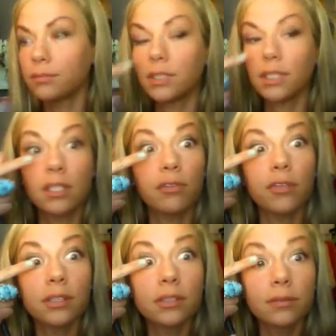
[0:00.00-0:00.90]
See the
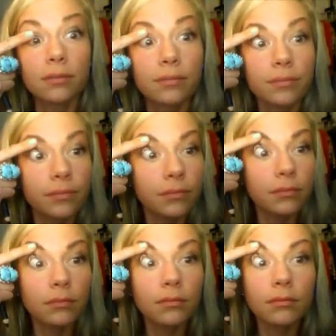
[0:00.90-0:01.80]
difference?
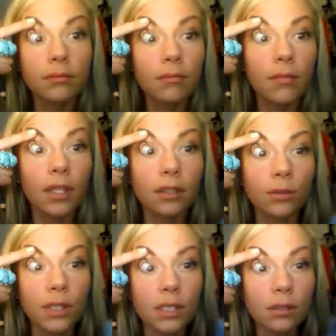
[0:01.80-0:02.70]
This
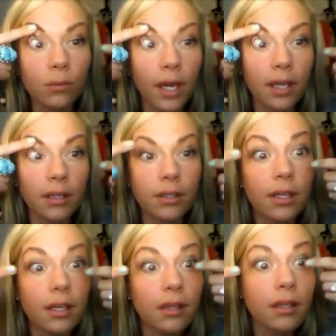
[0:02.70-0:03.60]
one's white
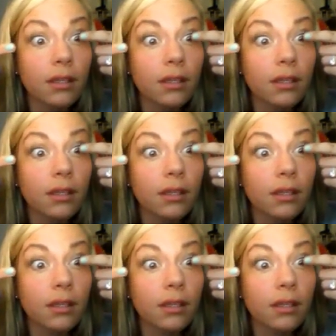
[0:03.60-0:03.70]
underneath.